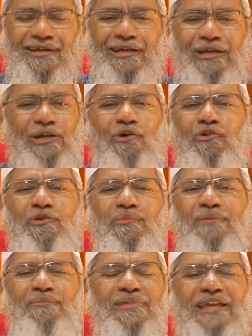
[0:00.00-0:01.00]
No
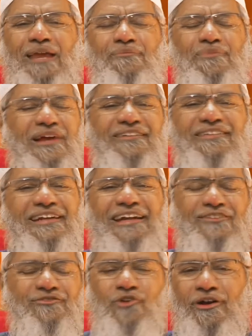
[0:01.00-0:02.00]
human being can be considered
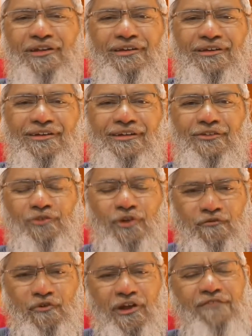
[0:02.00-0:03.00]
as God. So
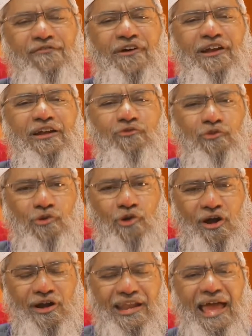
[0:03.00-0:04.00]
if you are referring to
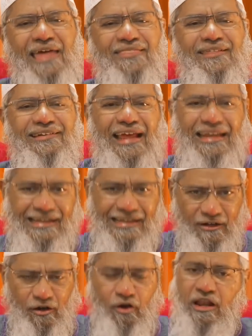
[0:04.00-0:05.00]
Lord as a
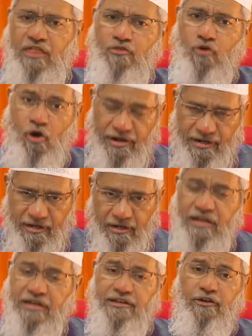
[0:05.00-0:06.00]
title or as honor
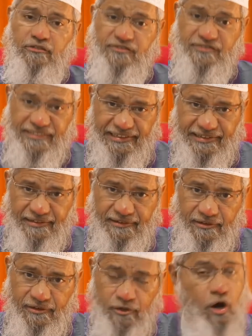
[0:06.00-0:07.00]
instead of sir
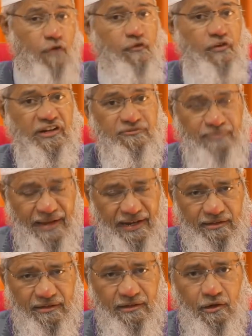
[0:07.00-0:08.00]
or for
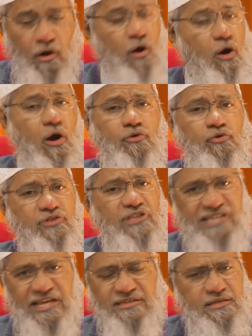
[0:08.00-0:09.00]
respect, or to the
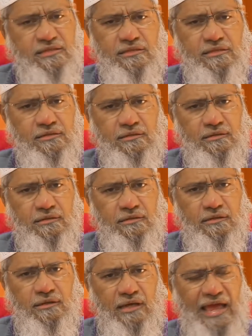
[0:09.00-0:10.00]
judges
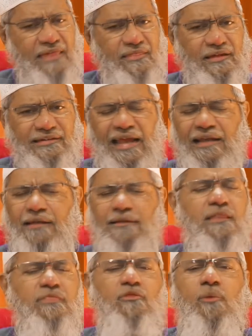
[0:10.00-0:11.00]
as a title,
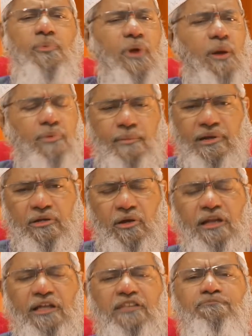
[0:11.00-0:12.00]
there's no problem at
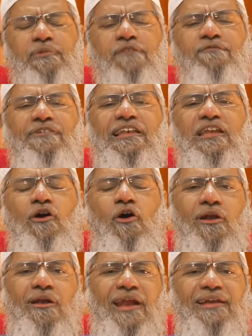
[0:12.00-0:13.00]
all. It's perfectly
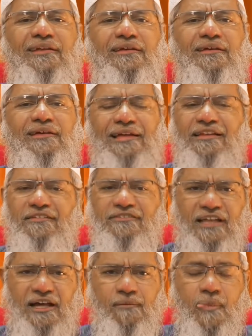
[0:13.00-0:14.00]
all right in
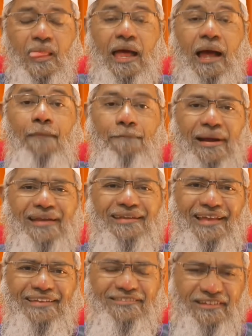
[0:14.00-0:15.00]
Islam. But
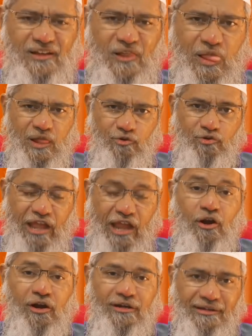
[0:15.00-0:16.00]
naturally, you
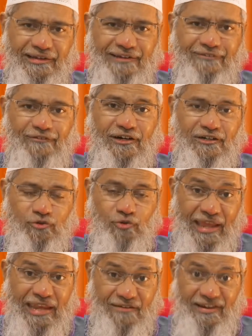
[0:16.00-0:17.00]
cannot refer to
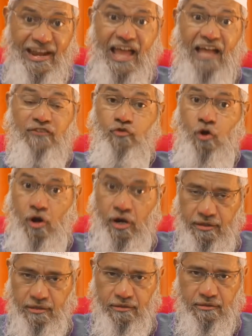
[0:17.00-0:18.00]
anyone as
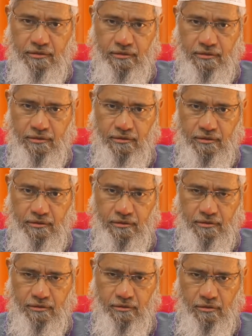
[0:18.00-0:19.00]
God
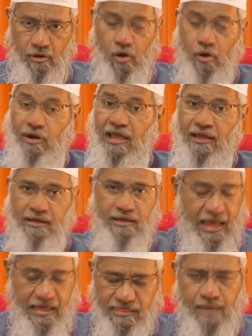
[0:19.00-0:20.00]
or
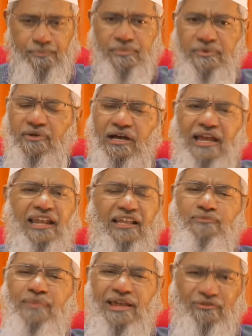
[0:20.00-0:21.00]
except Allah
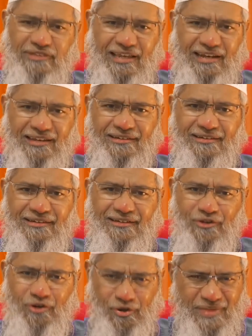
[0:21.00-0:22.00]
subhanahu wa ta'ala.
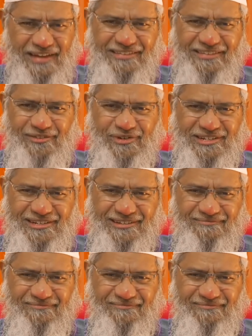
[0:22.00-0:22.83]
Hope that answers the question.